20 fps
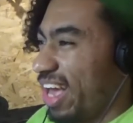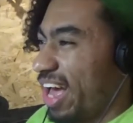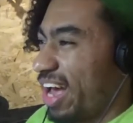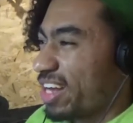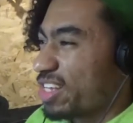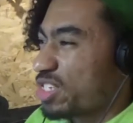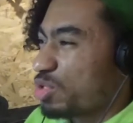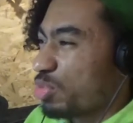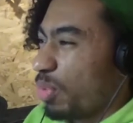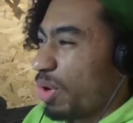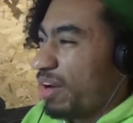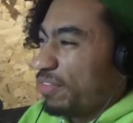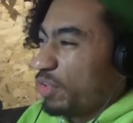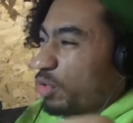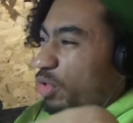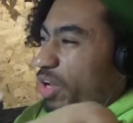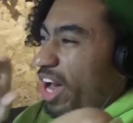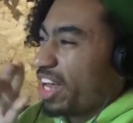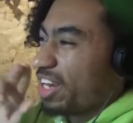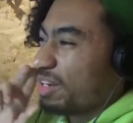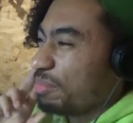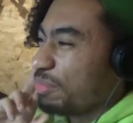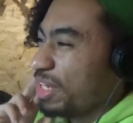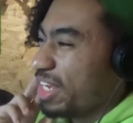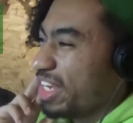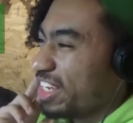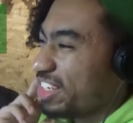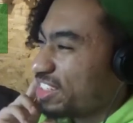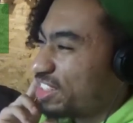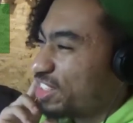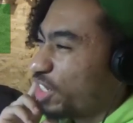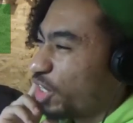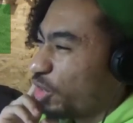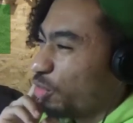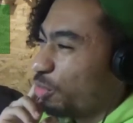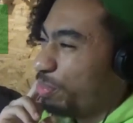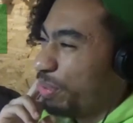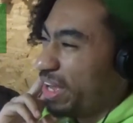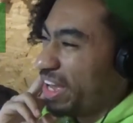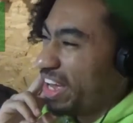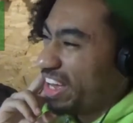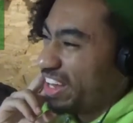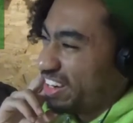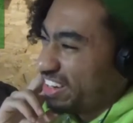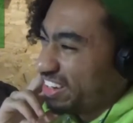X, what have you gotten me into, Pen?